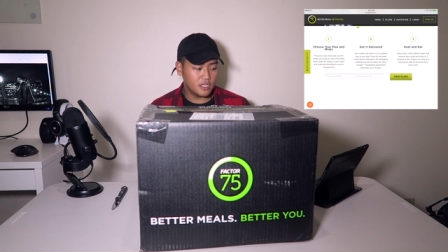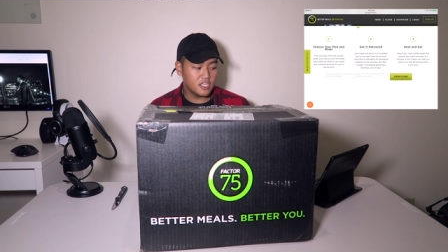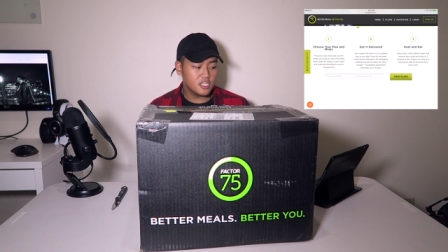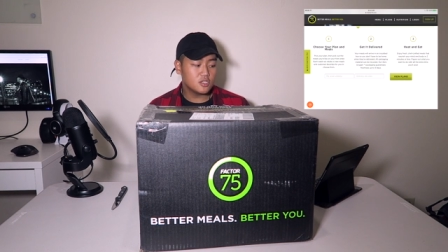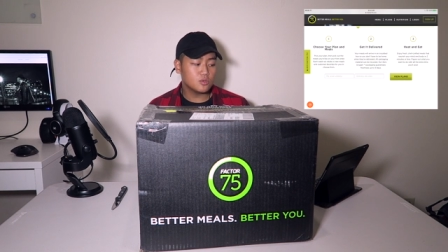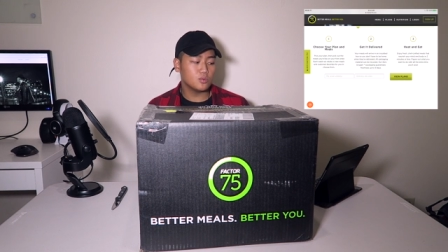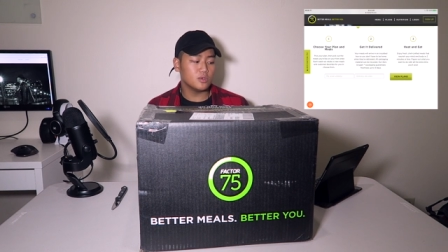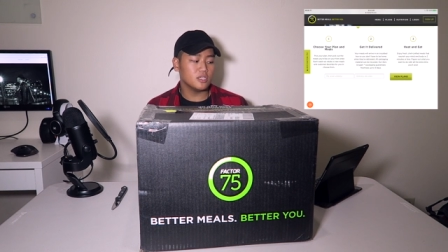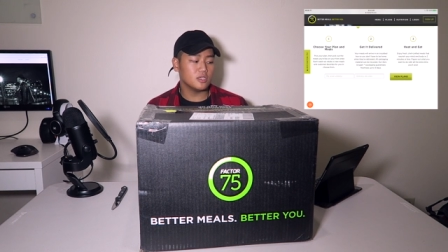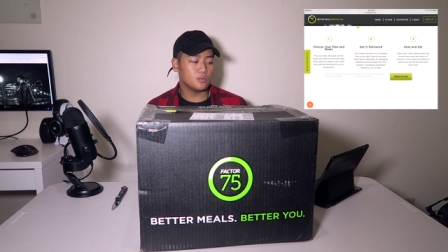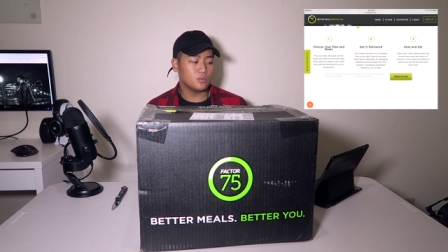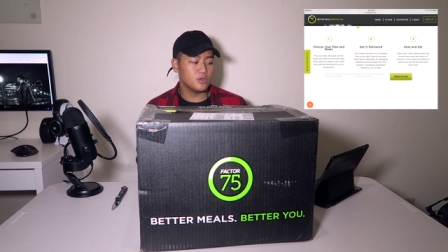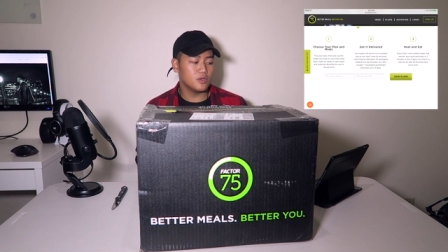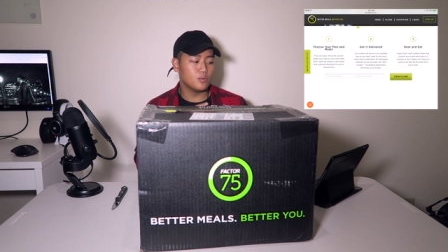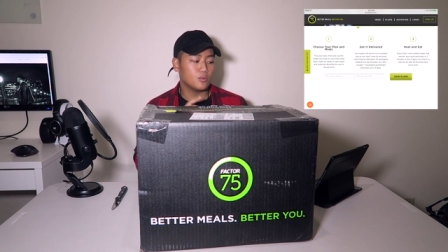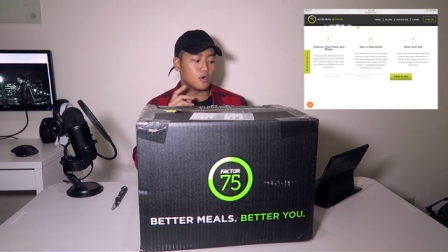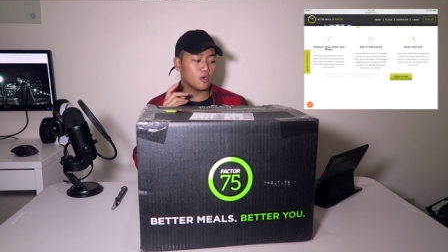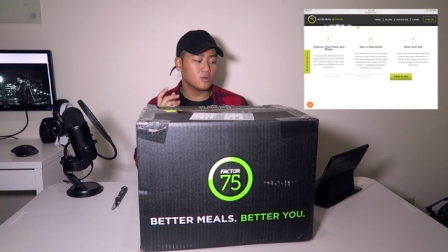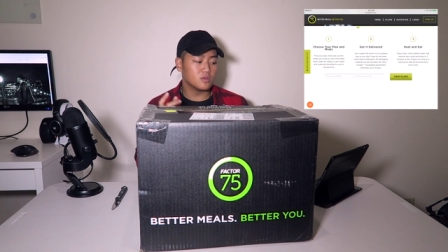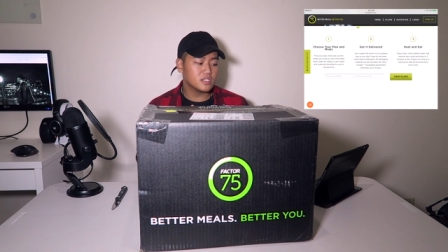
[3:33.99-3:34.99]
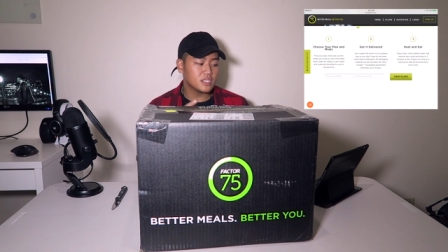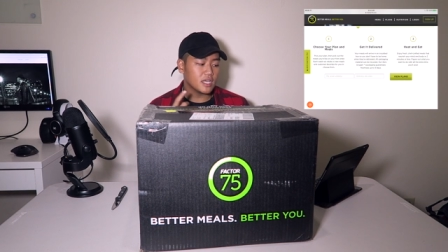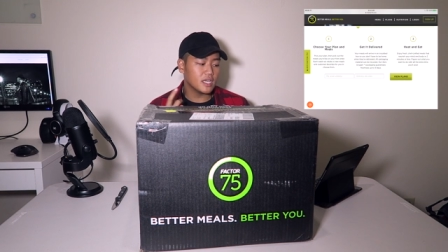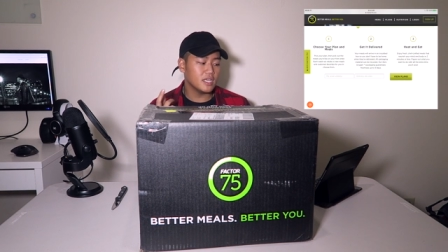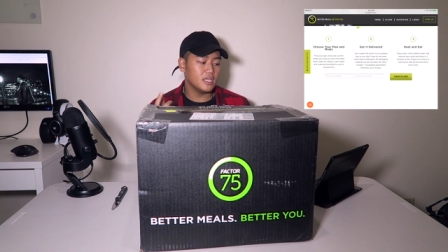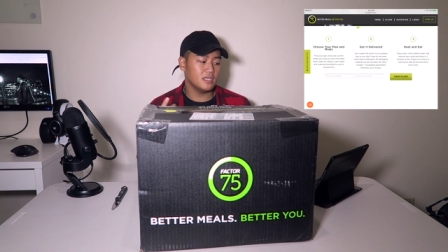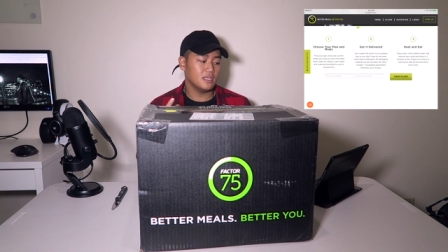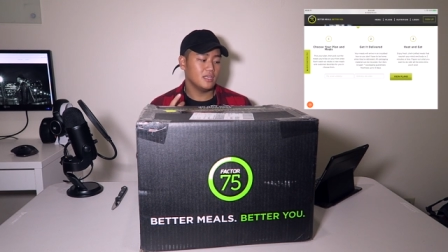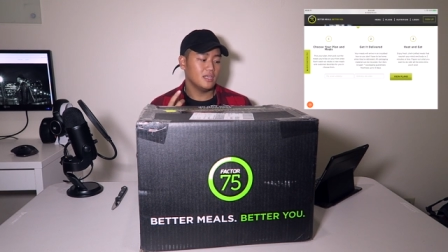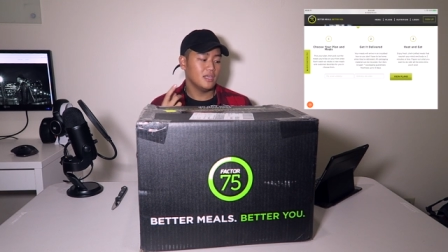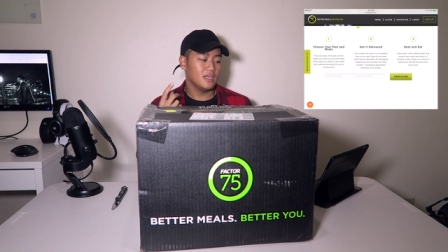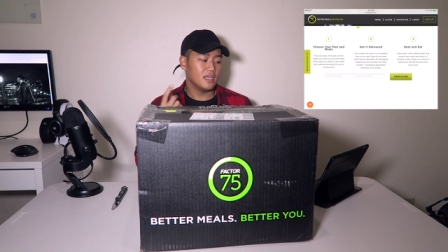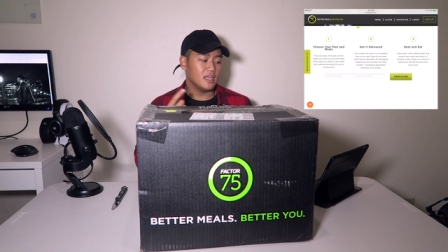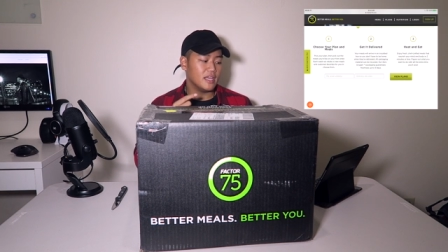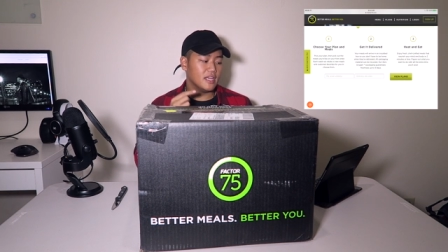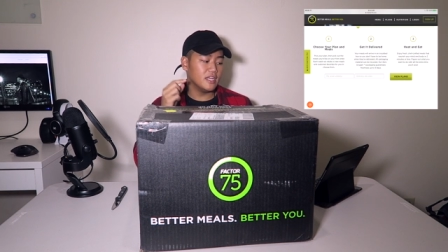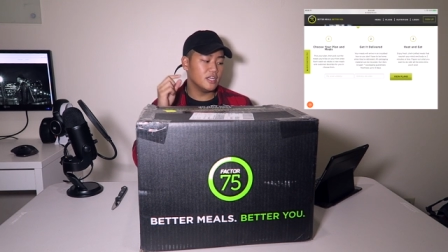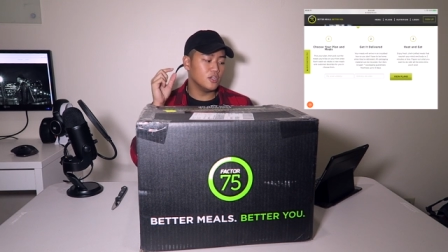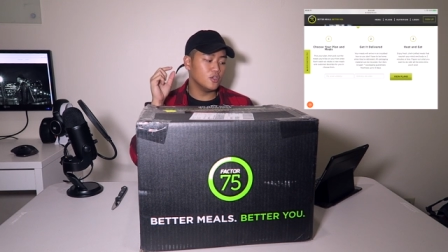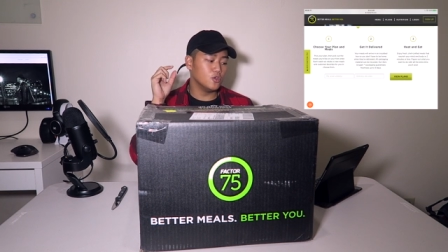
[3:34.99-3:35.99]
Each week we rotate
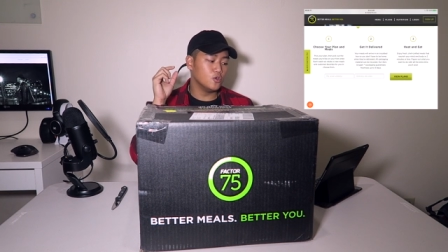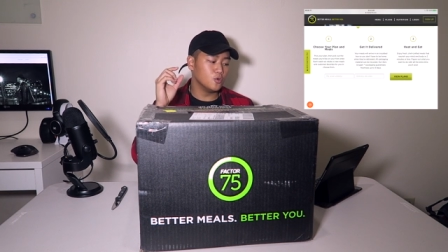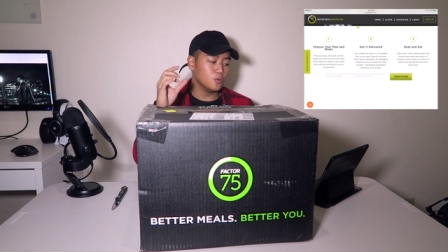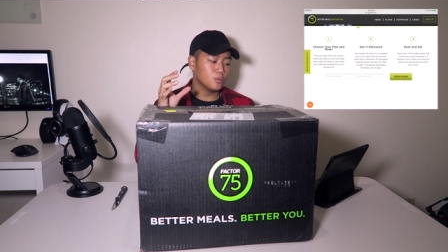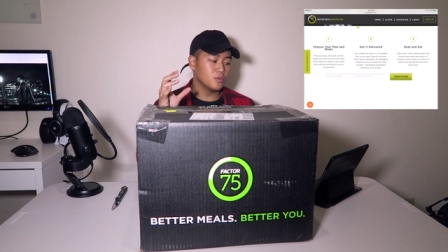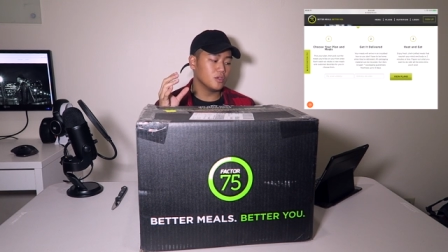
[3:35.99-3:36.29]
in new